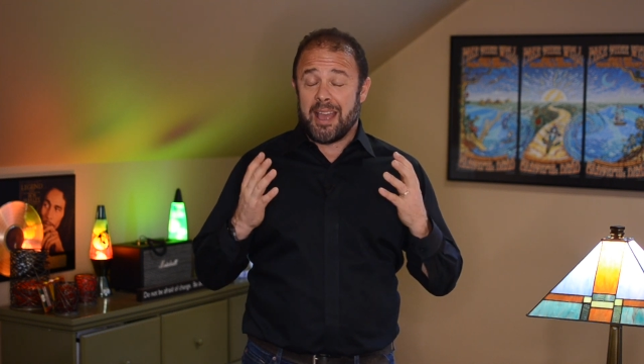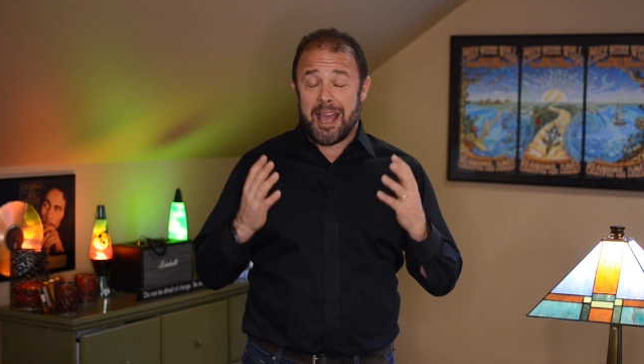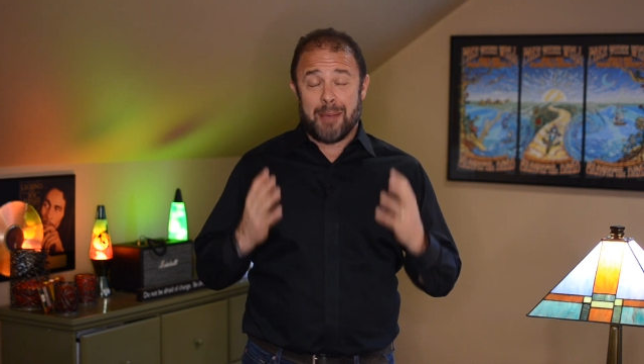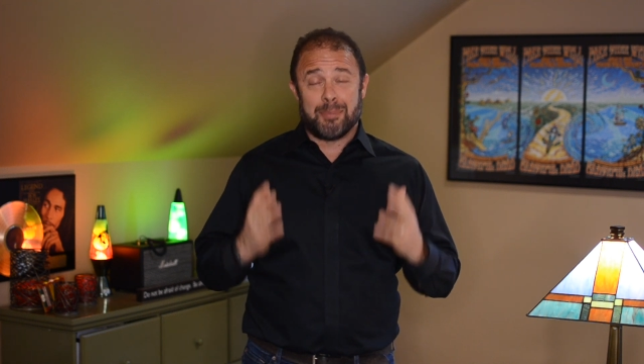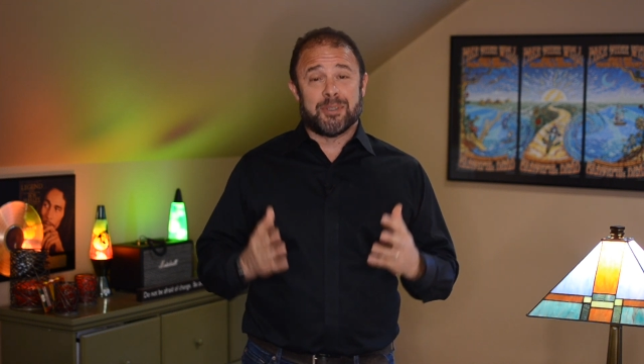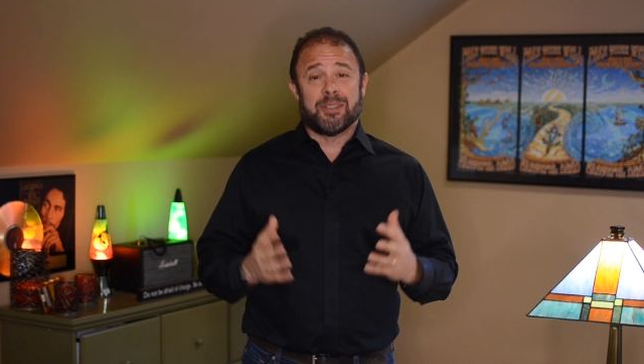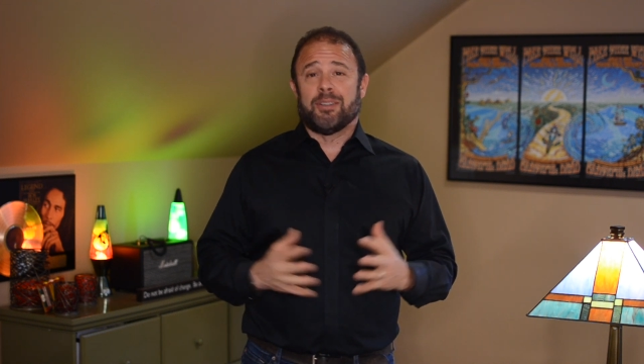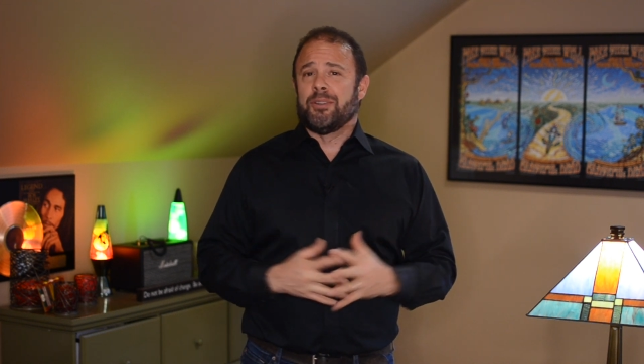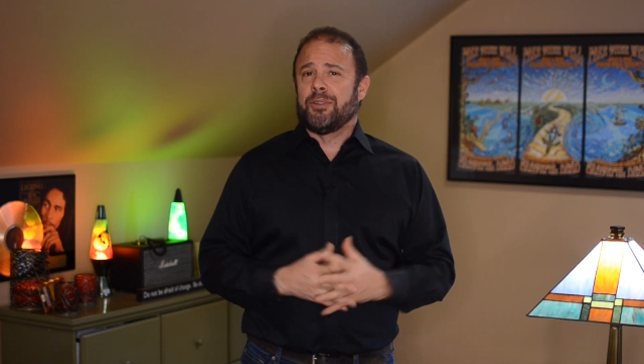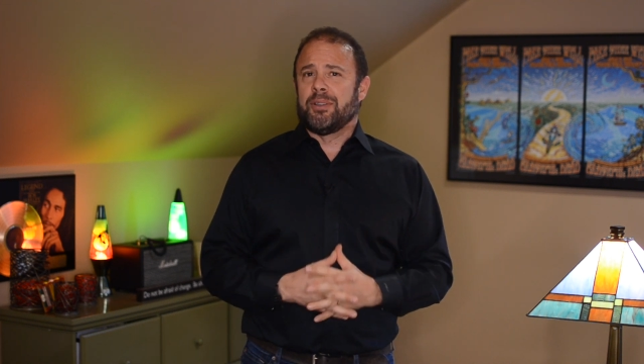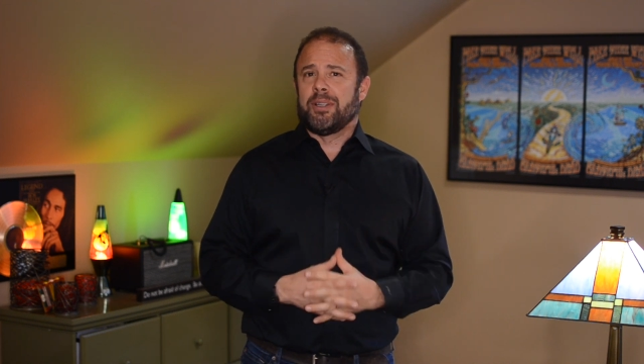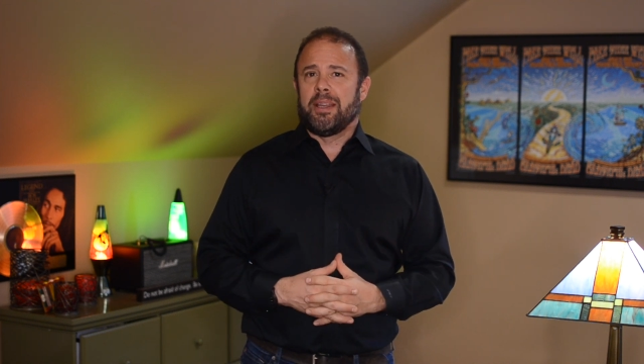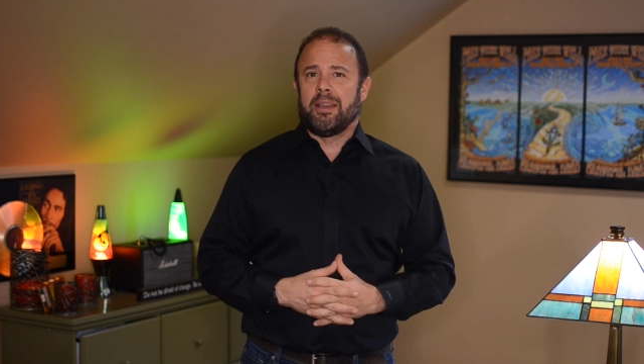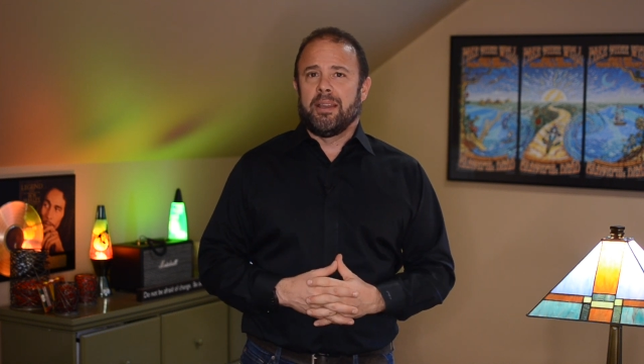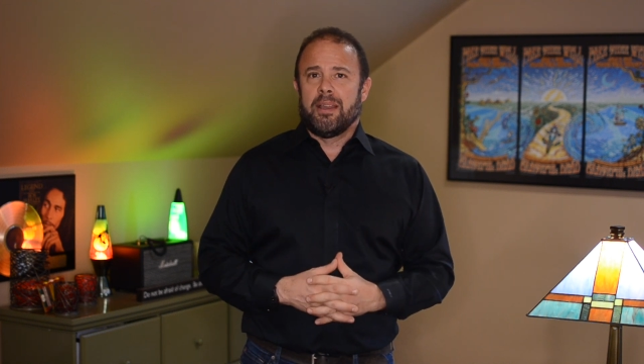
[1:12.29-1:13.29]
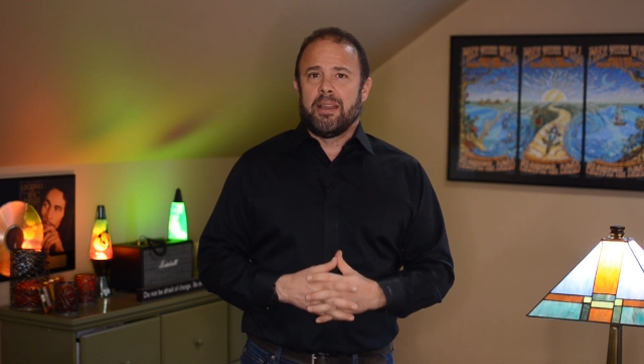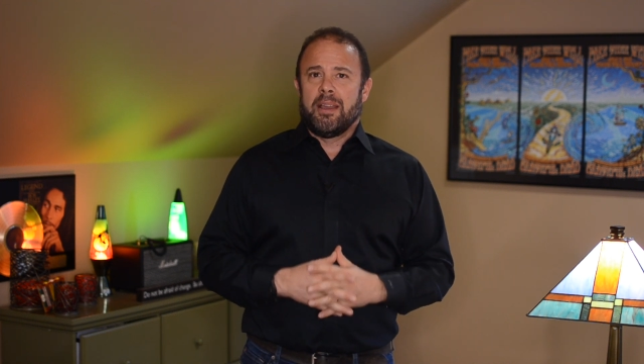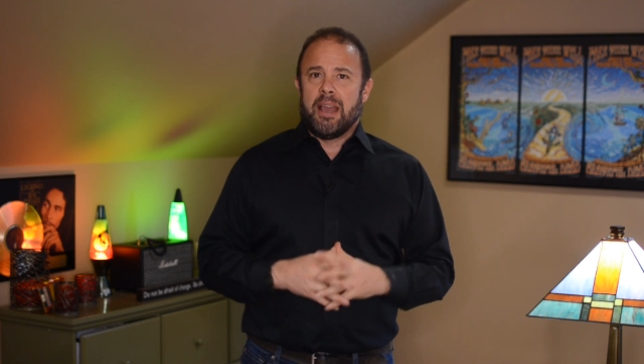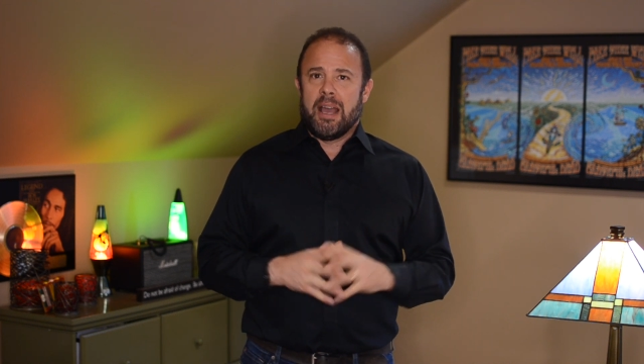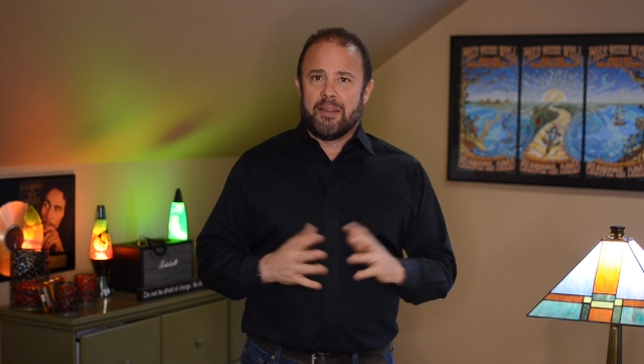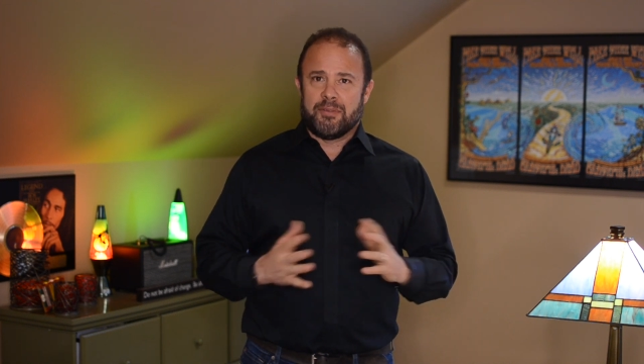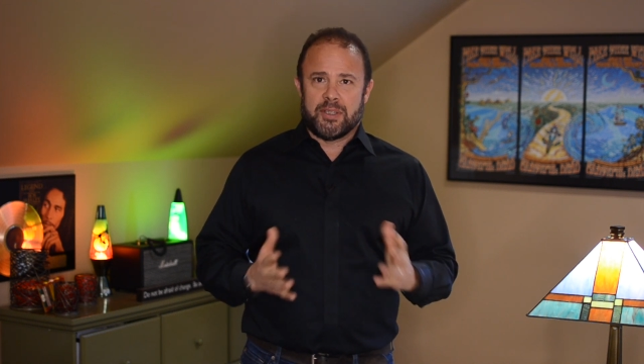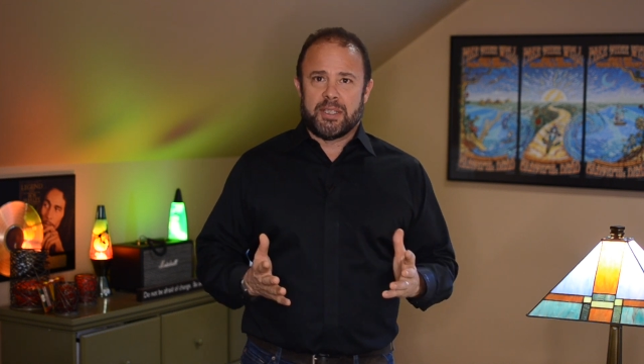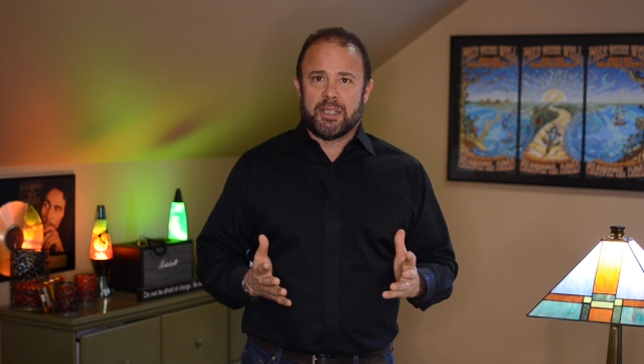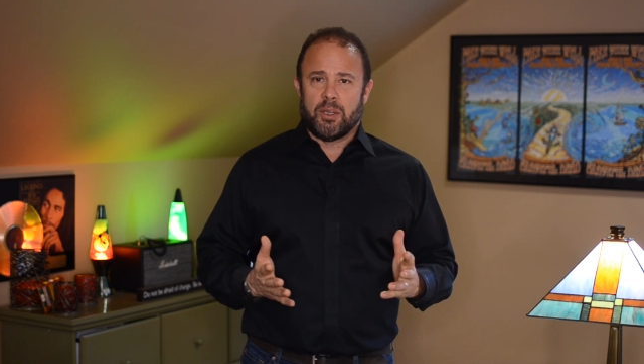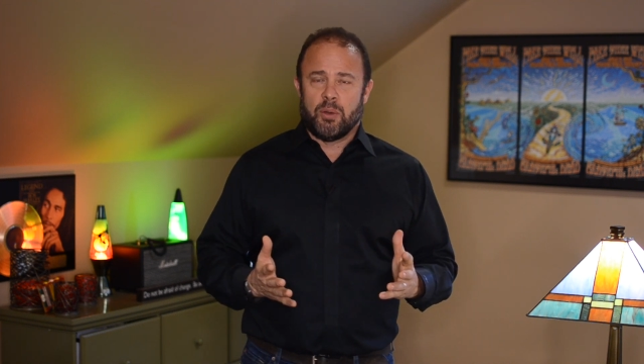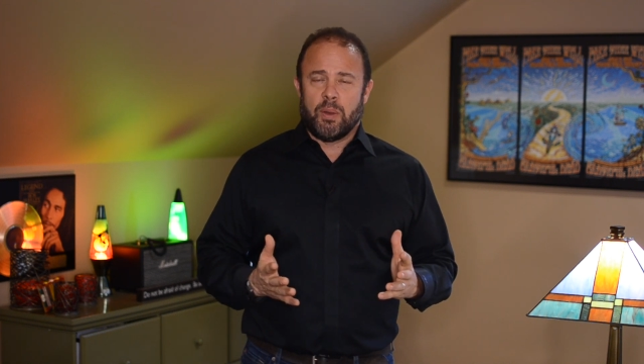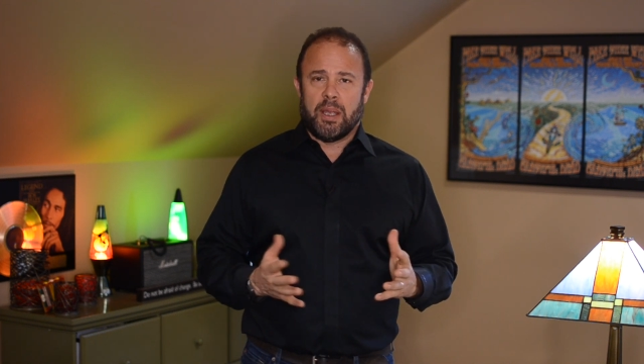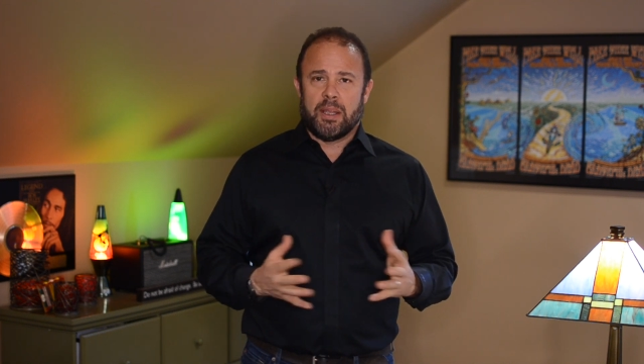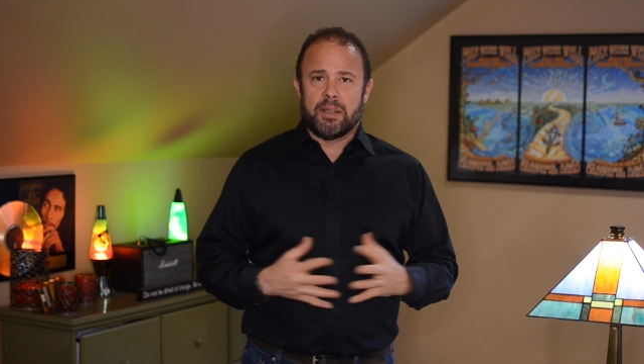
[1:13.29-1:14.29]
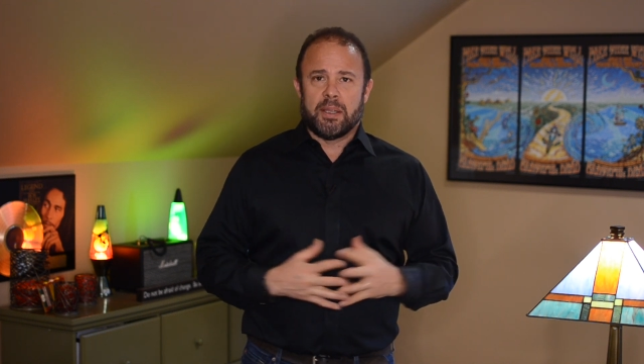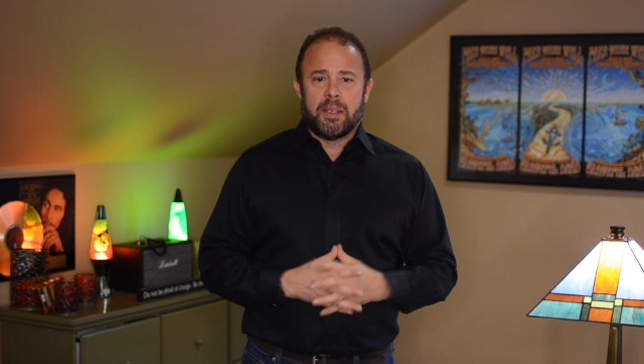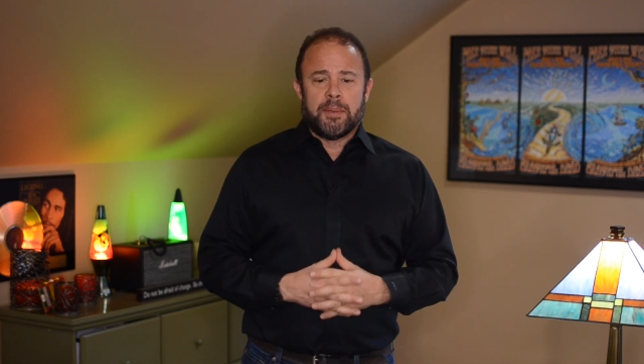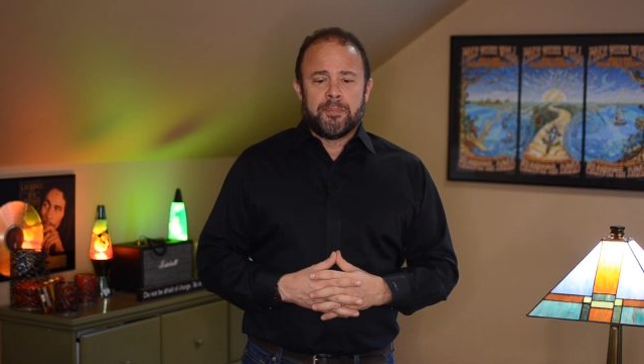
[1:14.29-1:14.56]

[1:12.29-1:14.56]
absolutely have to deal with